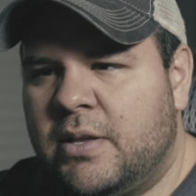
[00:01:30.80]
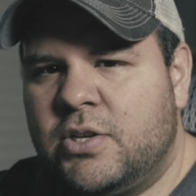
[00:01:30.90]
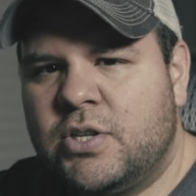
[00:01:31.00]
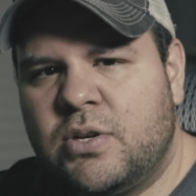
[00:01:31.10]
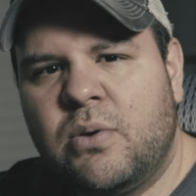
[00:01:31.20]

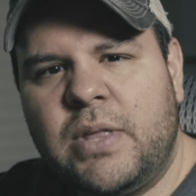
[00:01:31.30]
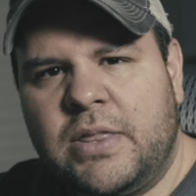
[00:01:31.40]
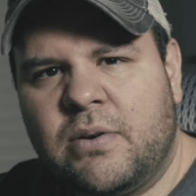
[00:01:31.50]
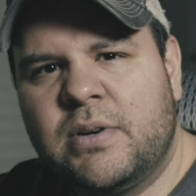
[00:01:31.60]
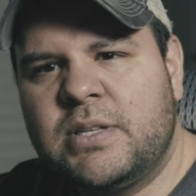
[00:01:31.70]
just know
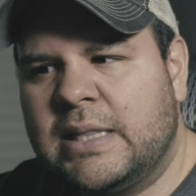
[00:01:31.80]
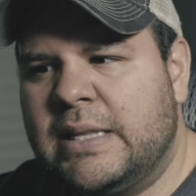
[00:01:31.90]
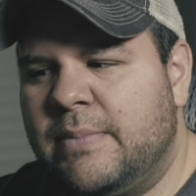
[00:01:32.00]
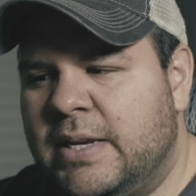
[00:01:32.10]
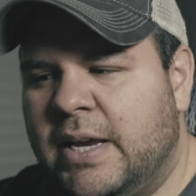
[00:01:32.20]
that there is a
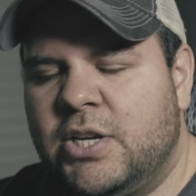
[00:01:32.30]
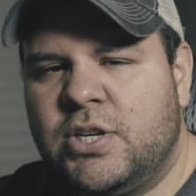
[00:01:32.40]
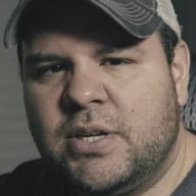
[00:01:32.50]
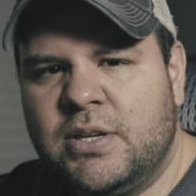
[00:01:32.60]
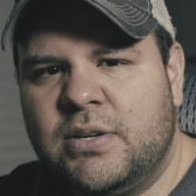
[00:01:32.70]

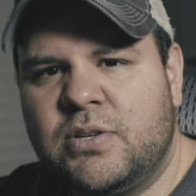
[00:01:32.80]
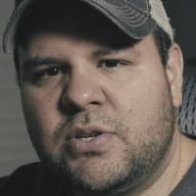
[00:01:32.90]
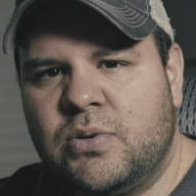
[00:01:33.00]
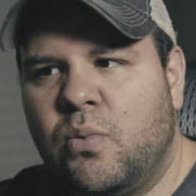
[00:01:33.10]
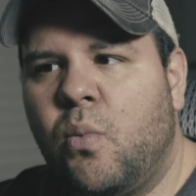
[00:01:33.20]
limitation
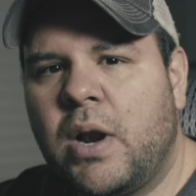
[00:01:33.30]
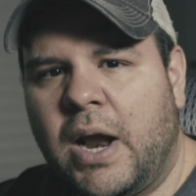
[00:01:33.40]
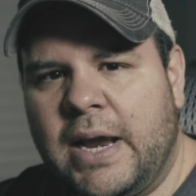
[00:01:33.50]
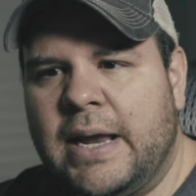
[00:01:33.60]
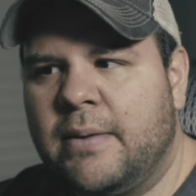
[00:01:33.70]
to what
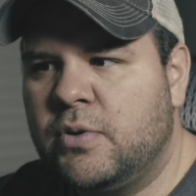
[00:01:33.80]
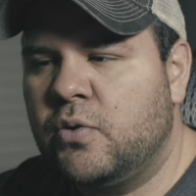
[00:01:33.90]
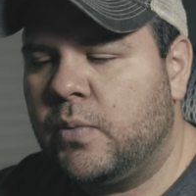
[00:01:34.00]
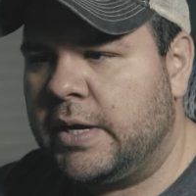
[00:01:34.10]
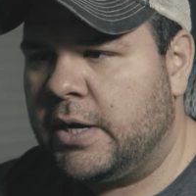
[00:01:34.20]
I am
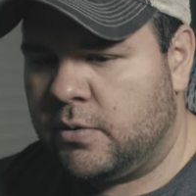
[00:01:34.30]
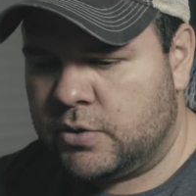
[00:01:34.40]
doing here.